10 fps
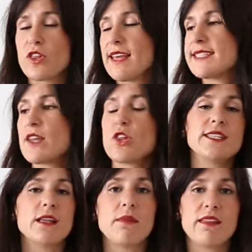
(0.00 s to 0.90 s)
And that's
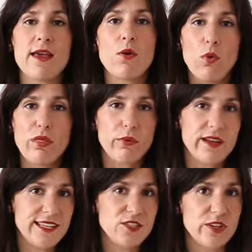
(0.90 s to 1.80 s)
actually something that all three
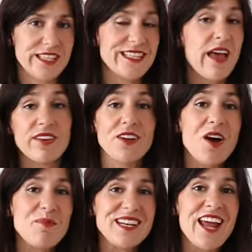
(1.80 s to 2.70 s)
of these dresses have in
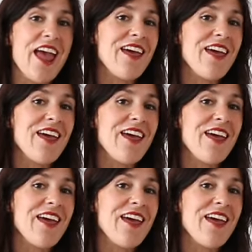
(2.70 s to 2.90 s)
common.